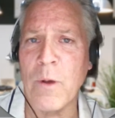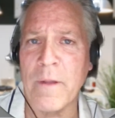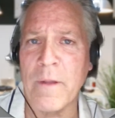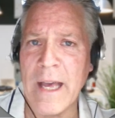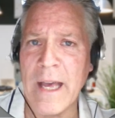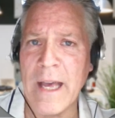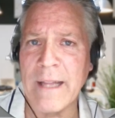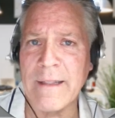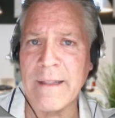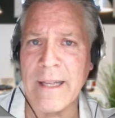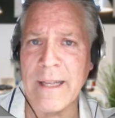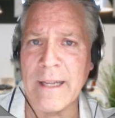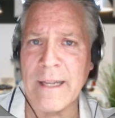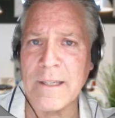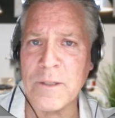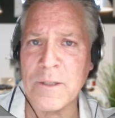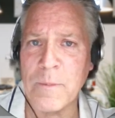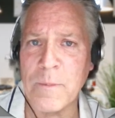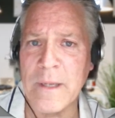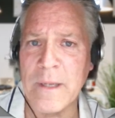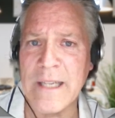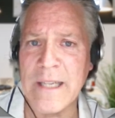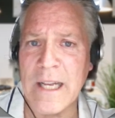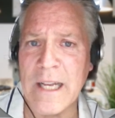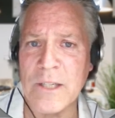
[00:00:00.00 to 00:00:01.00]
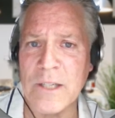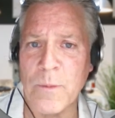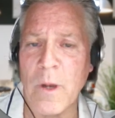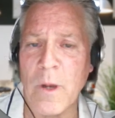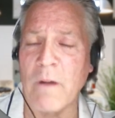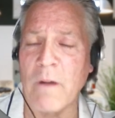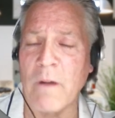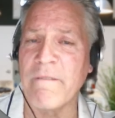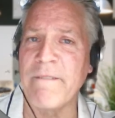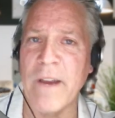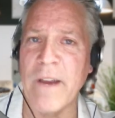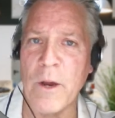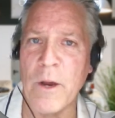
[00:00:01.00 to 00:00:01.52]
I have a video on that
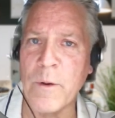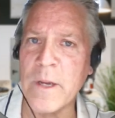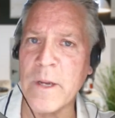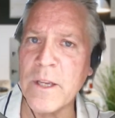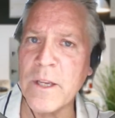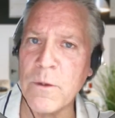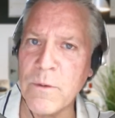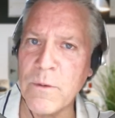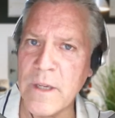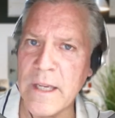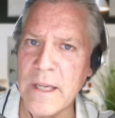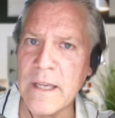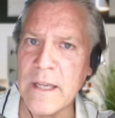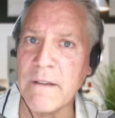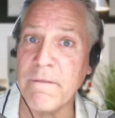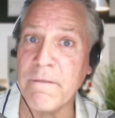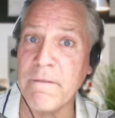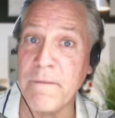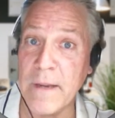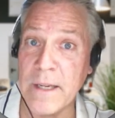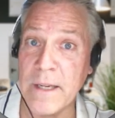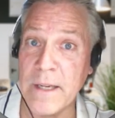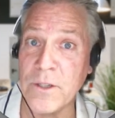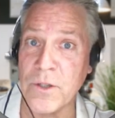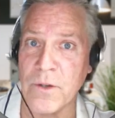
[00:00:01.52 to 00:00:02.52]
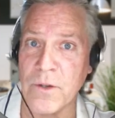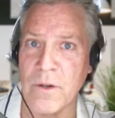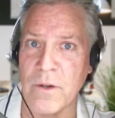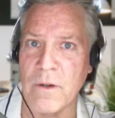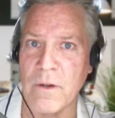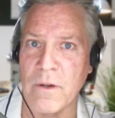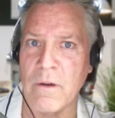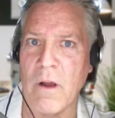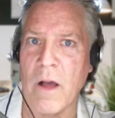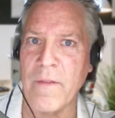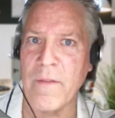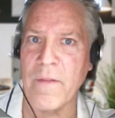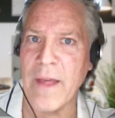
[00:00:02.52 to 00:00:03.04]
explains that as well. Very
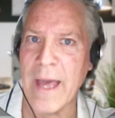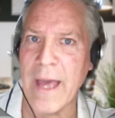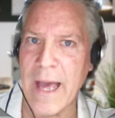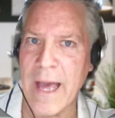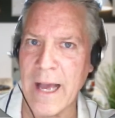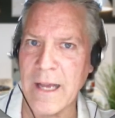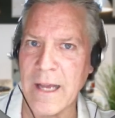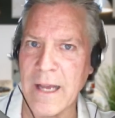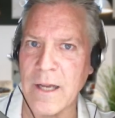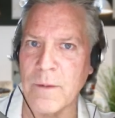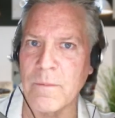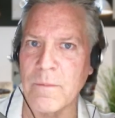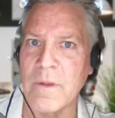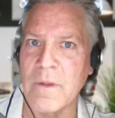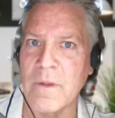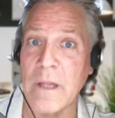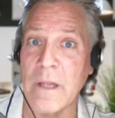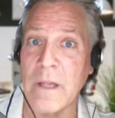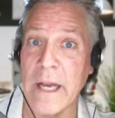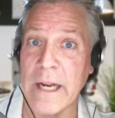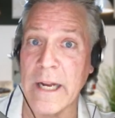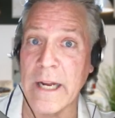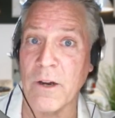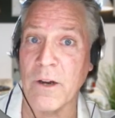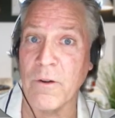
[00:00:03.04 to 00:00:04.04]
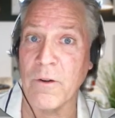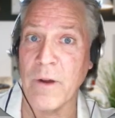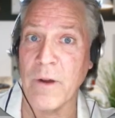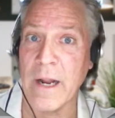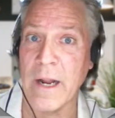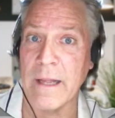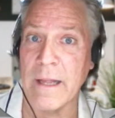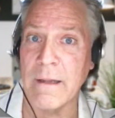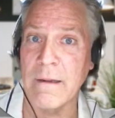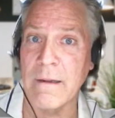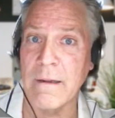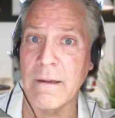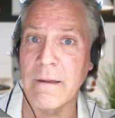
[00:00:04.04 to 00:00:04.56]
unique feature on the HECM
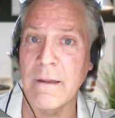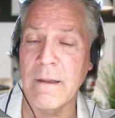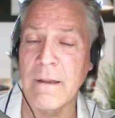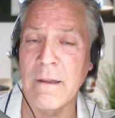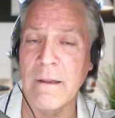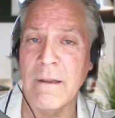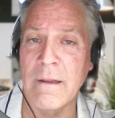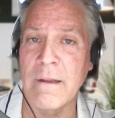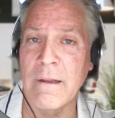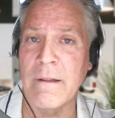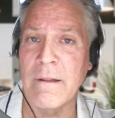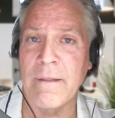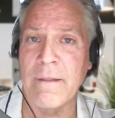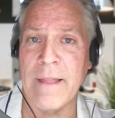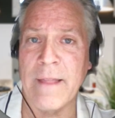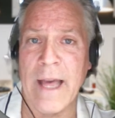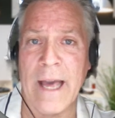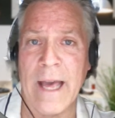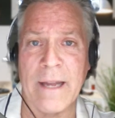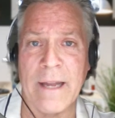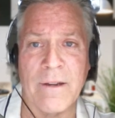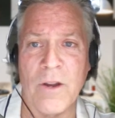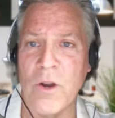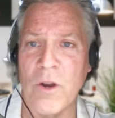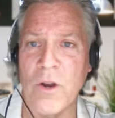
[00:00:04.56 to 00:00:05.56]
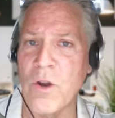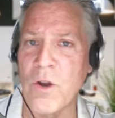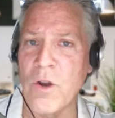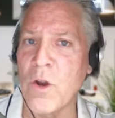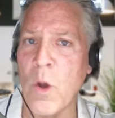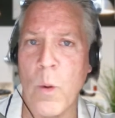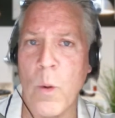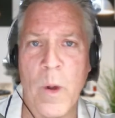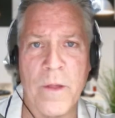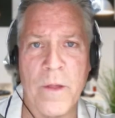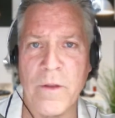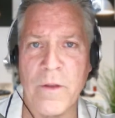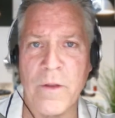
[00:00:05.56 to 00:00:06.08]
line of credit
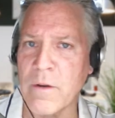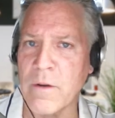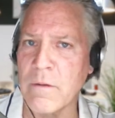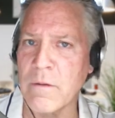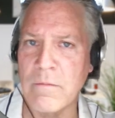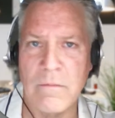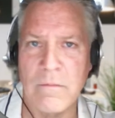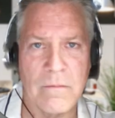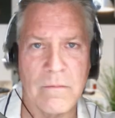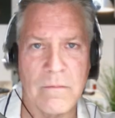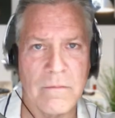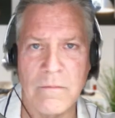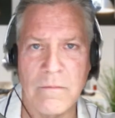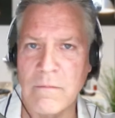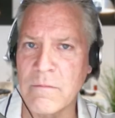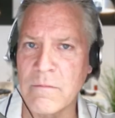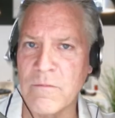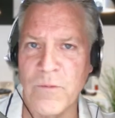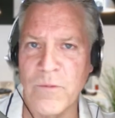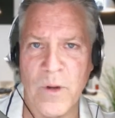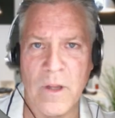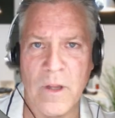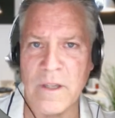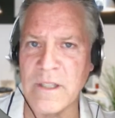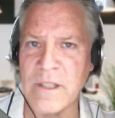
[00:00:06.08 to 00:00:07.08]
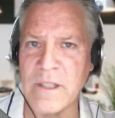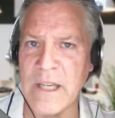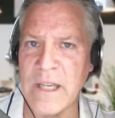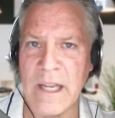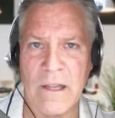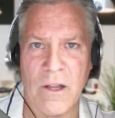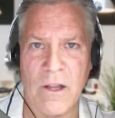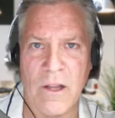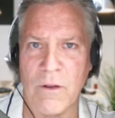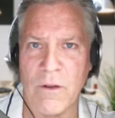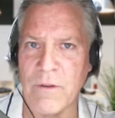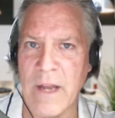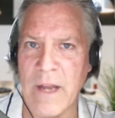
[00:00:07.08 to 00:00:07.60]
that no other
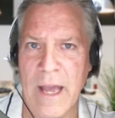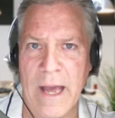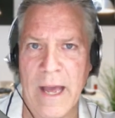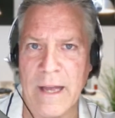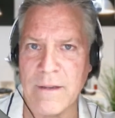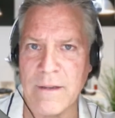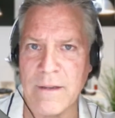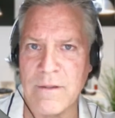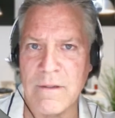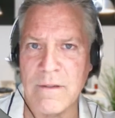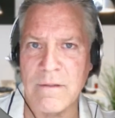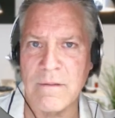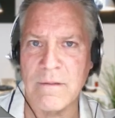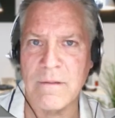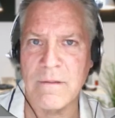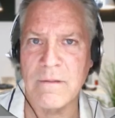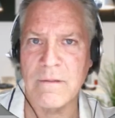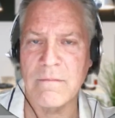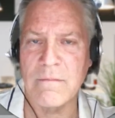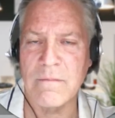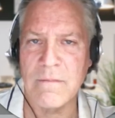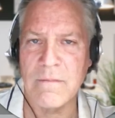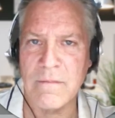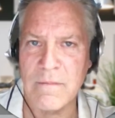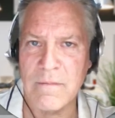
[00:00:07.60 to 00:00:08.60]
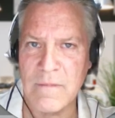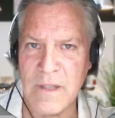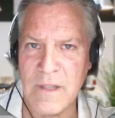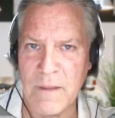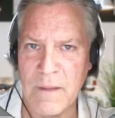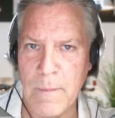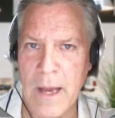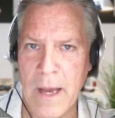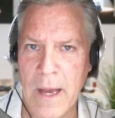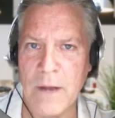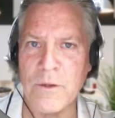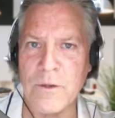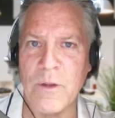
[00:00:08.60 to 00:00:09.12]
real estate loan has.
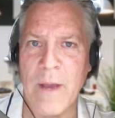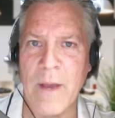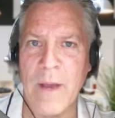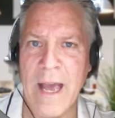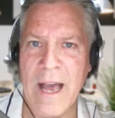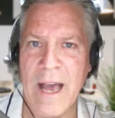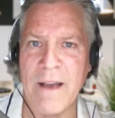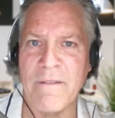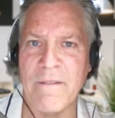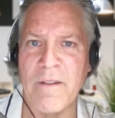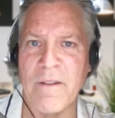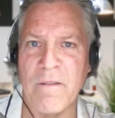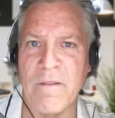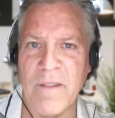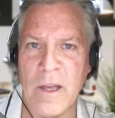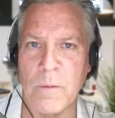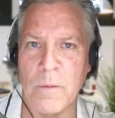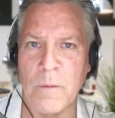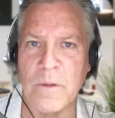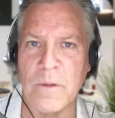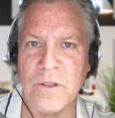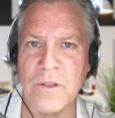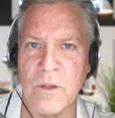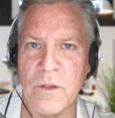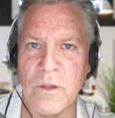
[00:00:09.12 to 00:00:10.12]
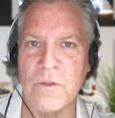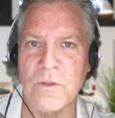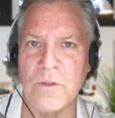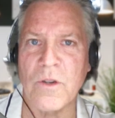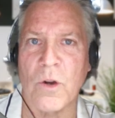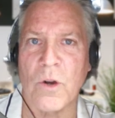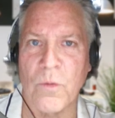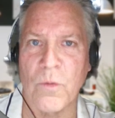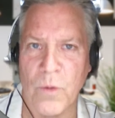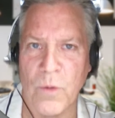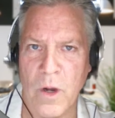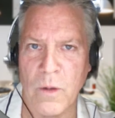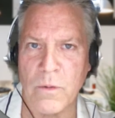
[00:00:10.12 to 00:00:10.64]
The amount you have
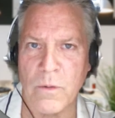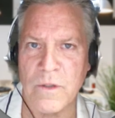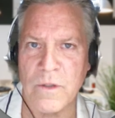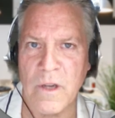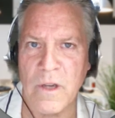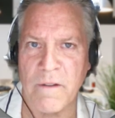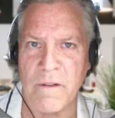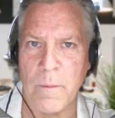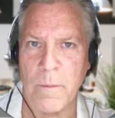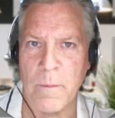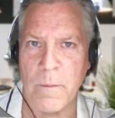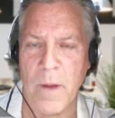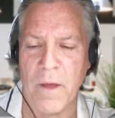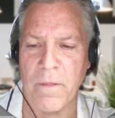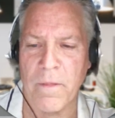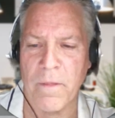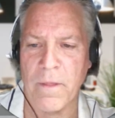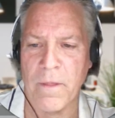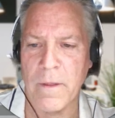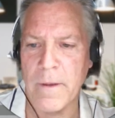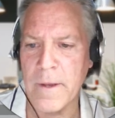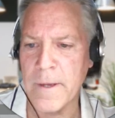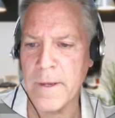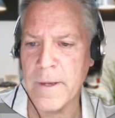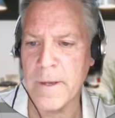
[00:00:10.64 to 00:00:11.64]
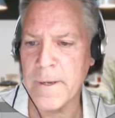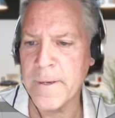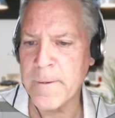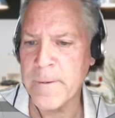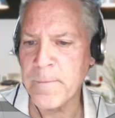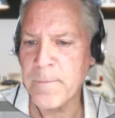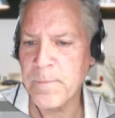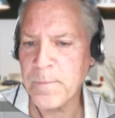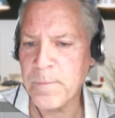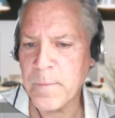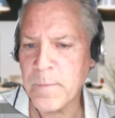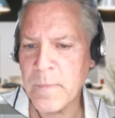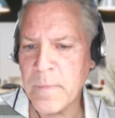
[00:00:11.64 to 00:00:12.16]
available to use grows every
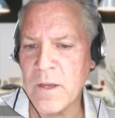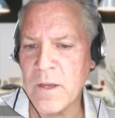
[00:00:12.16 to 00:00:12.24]
month.